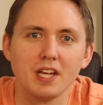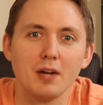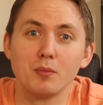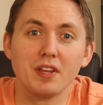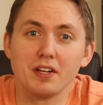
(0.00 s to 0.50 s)

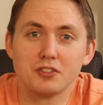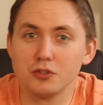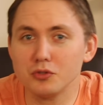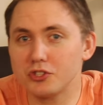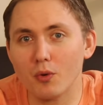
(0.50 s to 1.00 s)
and when they
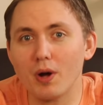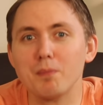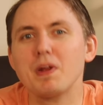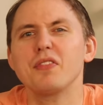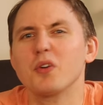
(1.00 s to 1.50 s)
do show
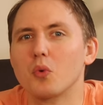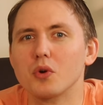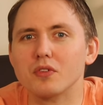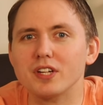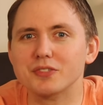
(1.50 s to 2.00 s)
up, they're
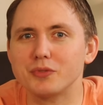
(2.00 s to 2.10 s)
ordering less